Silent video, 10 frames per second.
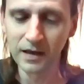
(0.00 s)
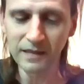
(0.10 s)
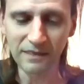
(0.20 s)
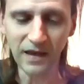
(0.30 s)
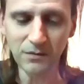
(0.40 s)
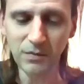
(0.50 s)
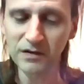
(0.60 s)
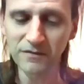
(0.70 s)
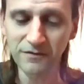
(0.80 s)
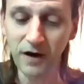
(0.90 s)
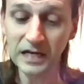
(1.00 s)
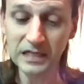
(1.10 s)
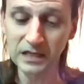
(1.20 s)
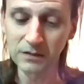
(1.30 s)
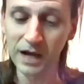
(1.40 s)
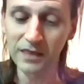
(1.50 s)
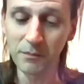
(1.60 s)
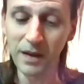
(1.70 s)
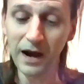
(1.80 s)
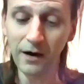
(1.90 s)
that they'd been frightened by the
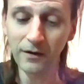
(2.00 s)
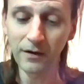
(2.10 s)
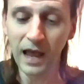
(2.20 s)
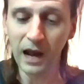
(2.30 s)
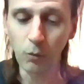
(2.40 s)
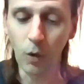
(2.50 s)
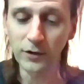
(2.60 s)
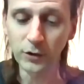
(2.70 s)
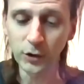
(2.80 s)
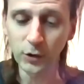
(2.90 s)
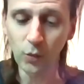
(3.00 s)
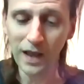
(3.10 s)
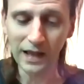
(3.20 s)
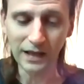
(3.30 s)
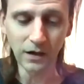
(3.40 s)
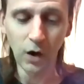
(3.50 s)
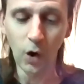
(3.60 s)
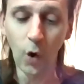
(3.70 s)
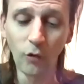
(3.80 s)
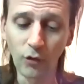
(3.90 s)
bear and wandered away
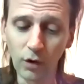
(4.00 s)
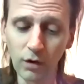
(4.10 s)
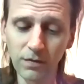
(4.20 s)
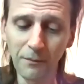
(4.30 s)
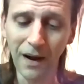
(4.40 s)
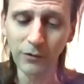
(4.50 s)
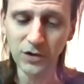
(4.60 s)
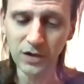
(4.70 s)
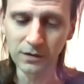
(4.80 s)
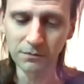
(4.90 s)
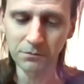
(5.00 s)
over the mountain.